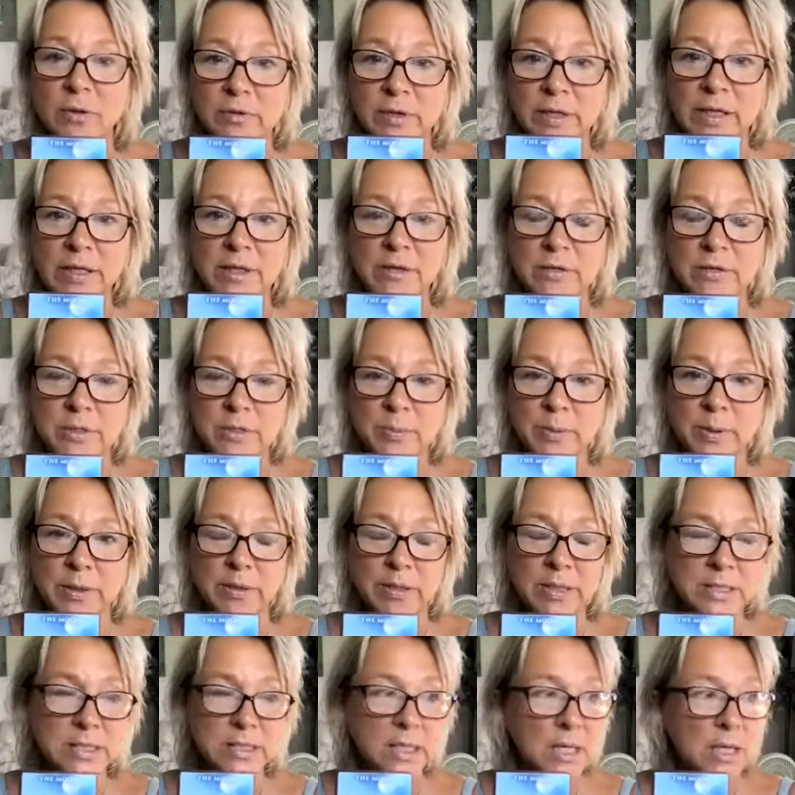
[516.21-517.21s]
Thank you,
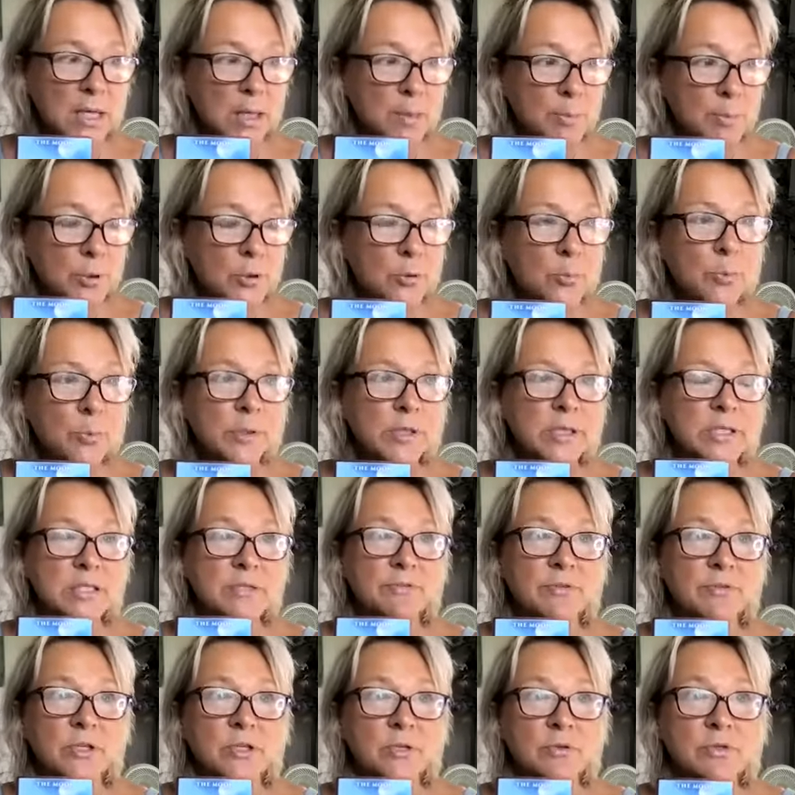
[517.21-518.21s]
Spirit. Blueprints
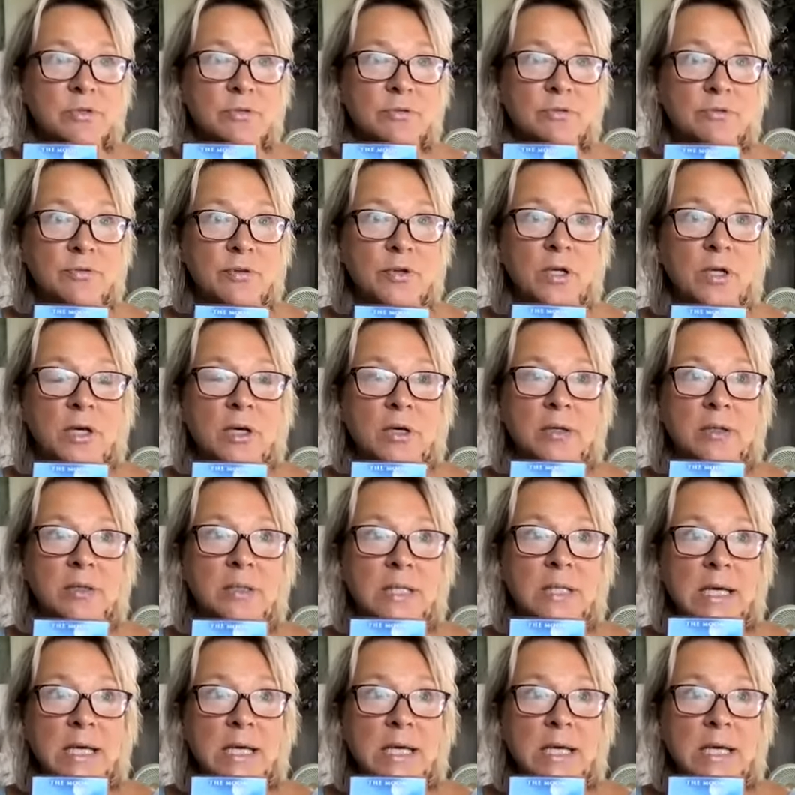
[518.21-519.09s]
for you to follow.